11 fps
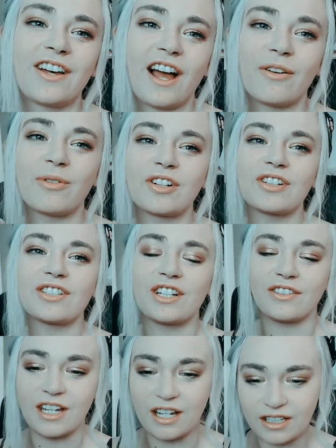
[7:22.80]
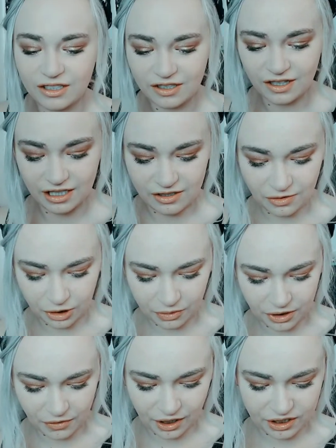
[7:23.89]
I wanted to share that that story with
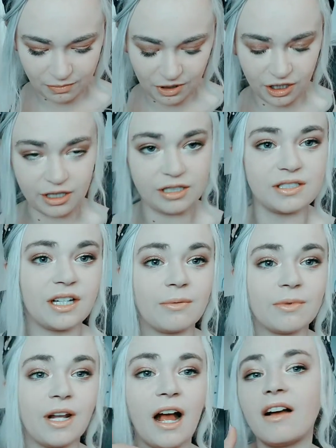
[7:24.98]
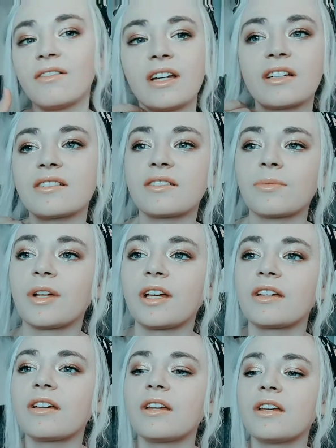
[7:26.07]
you guys because I've been having some
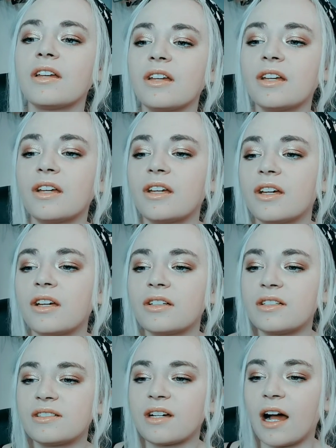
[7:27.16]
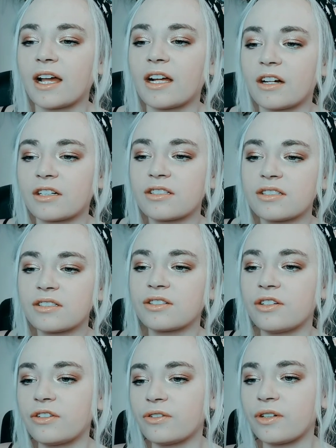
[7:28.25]
like desires
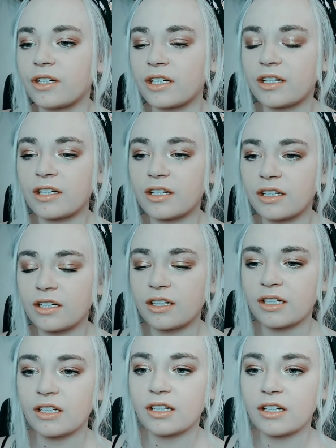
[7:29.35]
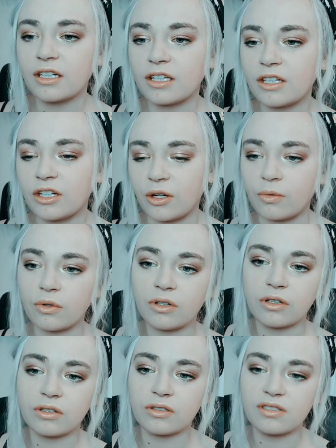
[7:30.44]
to, you know,
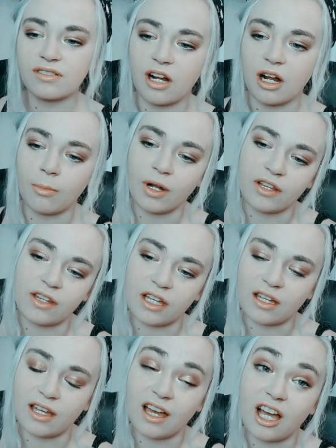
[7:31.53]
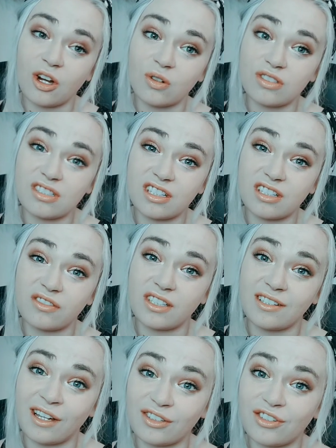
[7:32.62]
stop by that house because I have
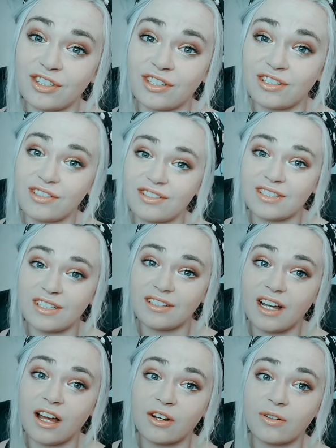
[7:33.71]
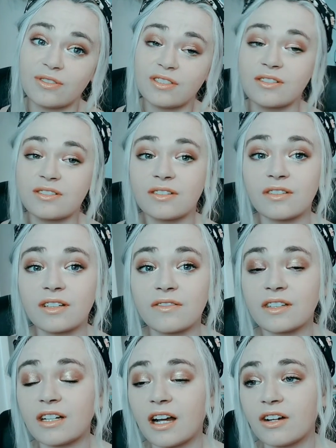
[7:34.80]
connections in the house. I used to live
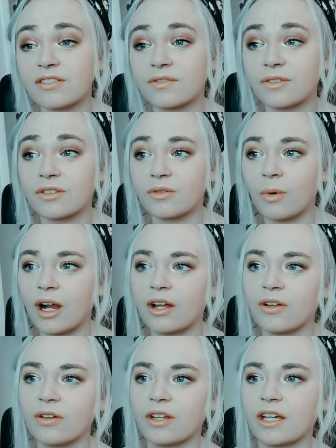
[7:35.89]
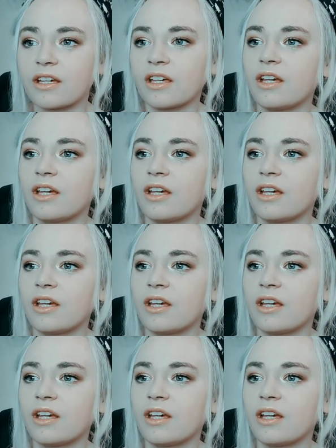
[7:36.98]
in the house for a little while. Like